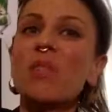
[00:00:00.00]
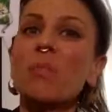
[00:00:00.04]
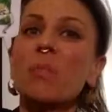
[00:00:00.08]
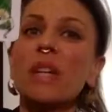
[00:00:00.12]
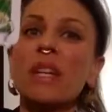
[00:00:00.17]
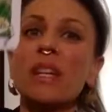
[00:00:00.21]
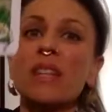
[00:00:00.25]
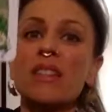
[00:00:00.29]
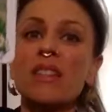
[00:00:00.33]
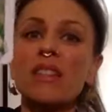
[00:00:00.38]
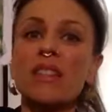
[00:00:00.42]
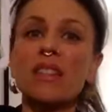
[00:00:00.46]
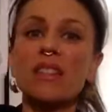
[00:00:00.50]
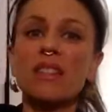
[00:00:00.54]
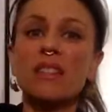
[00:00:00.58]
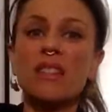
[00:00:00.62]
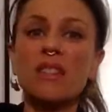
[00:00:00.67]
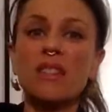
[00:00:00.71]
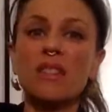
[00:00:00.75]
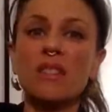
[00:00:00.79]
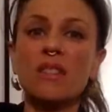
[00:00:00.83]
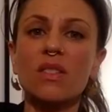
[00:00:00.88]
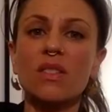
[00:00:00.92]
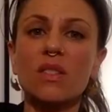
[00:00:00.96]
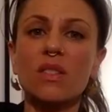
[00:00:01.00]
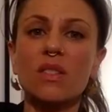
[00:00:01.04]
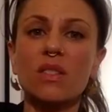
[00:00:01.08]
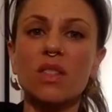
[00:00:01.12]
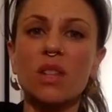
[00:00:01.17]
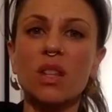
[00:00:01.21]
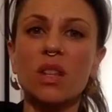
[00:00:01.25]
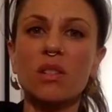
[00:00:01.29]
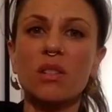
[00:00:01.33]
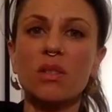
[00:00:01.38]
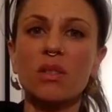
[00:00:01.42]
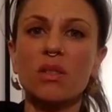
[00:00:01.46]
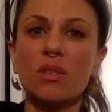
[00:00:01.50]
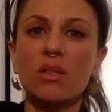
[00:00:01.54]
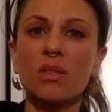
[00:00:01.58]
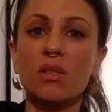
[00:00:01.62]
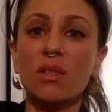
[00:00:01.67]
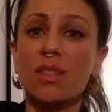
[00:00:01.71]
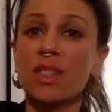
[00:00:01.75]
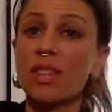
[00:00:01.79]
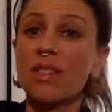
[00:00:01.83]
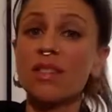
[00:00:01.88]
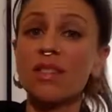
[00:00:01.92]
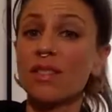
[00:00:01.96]
because this
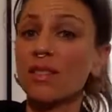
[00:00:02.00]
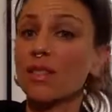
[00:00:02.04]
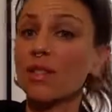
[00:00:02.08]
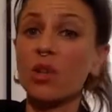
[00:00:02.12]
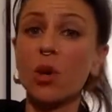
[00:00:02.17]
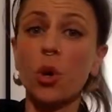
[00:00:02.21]
is